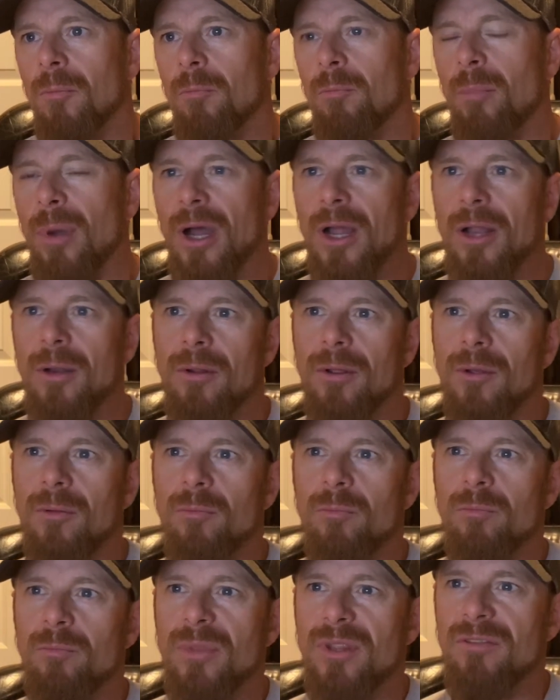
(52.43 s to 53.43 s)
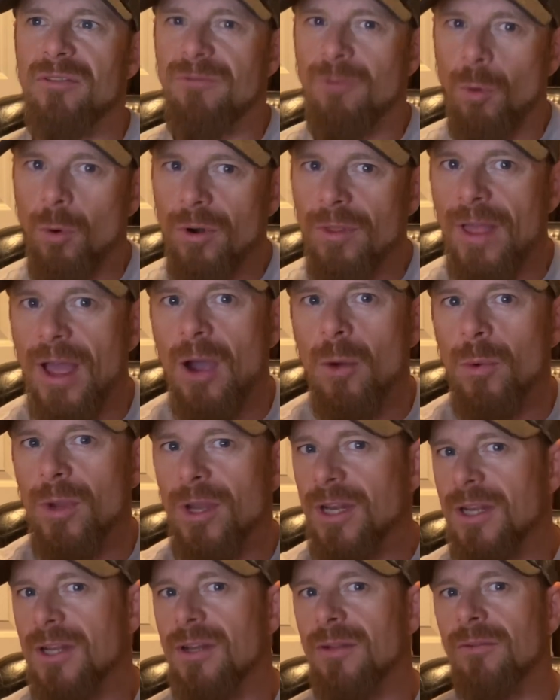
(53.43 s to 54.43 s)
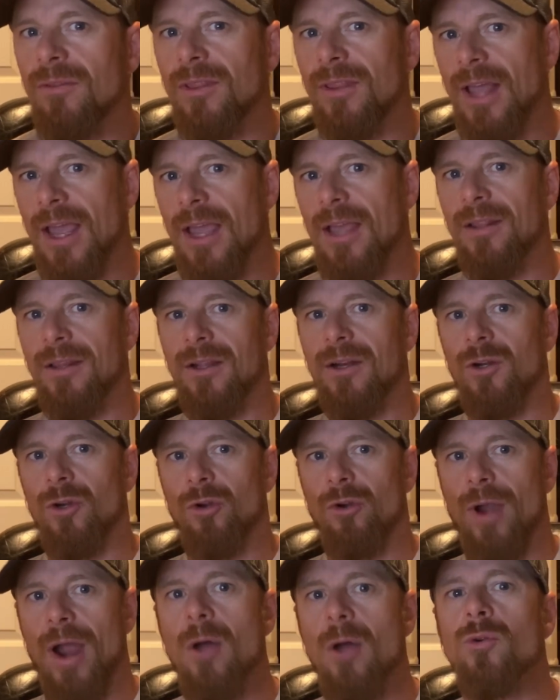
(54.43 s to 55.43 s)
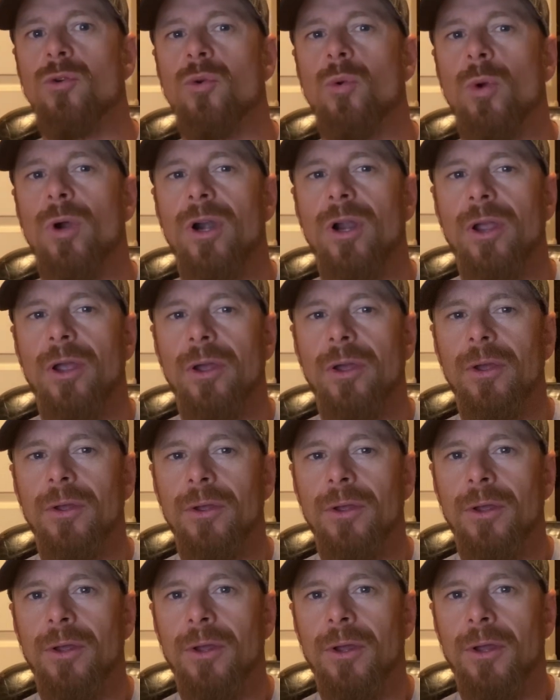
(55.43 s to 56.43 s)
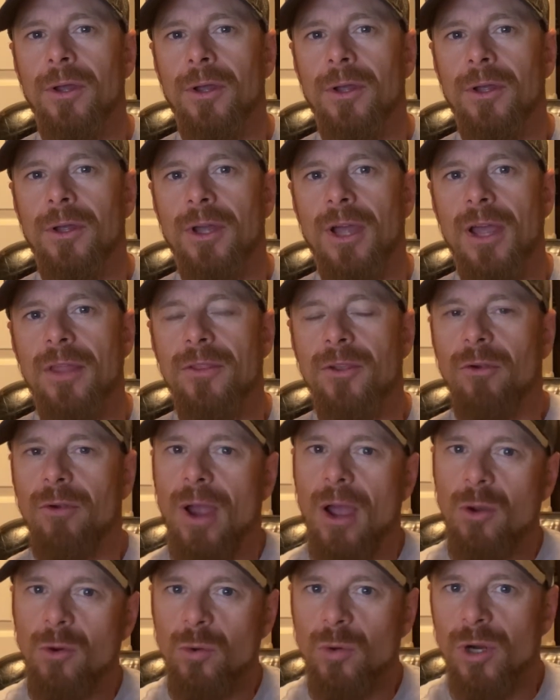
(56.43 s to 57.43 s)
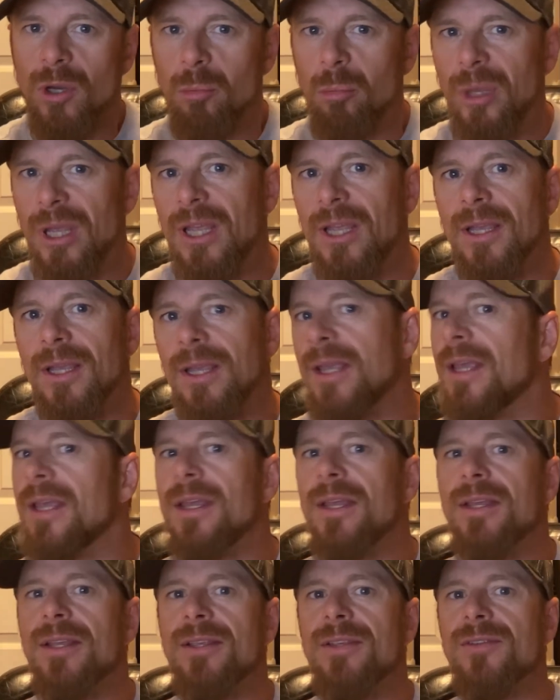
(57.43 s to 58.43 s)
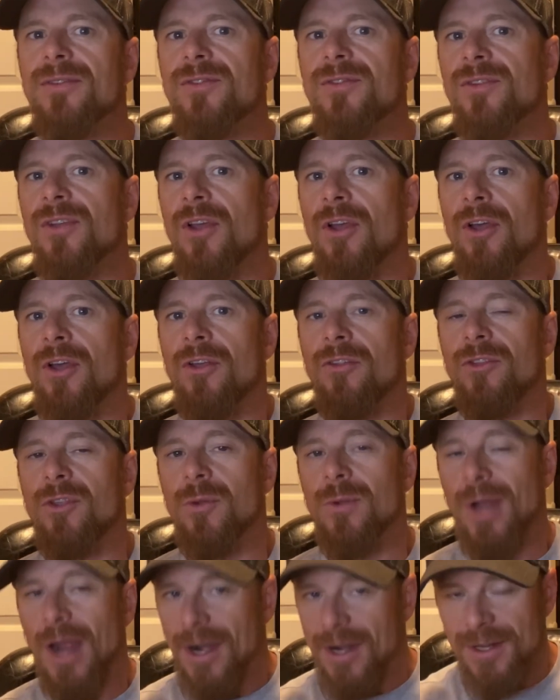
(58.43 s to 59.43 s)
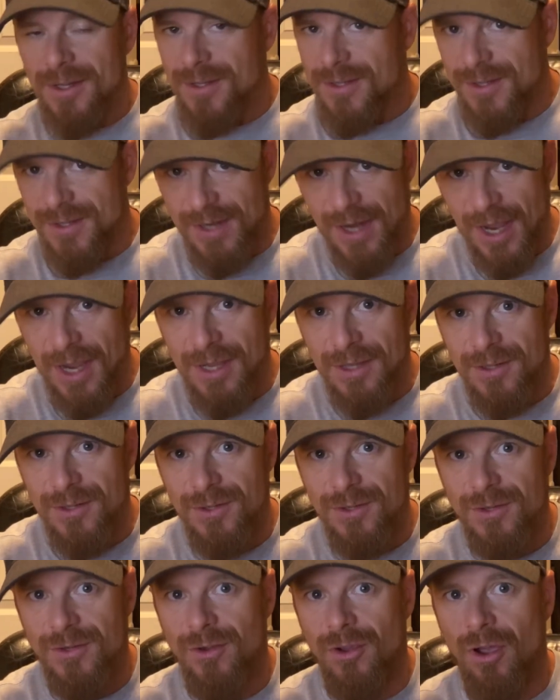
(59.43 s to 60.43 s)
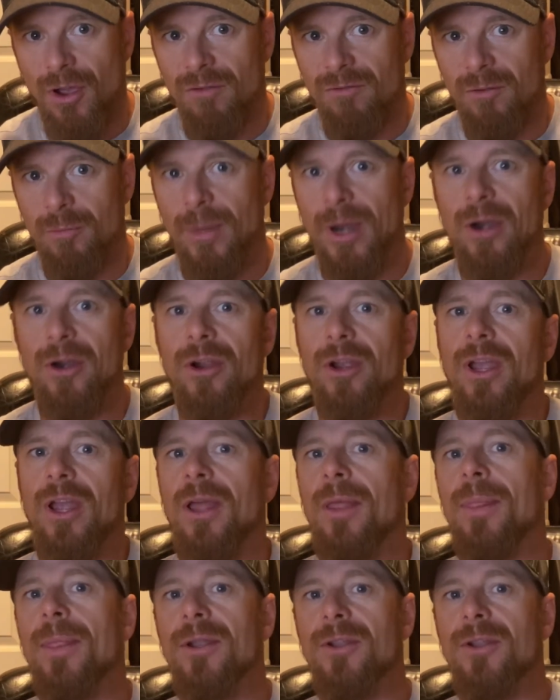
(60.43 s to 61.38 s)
But before that, we need to lay a little groundwork. And the groundwork being is the United States of America and the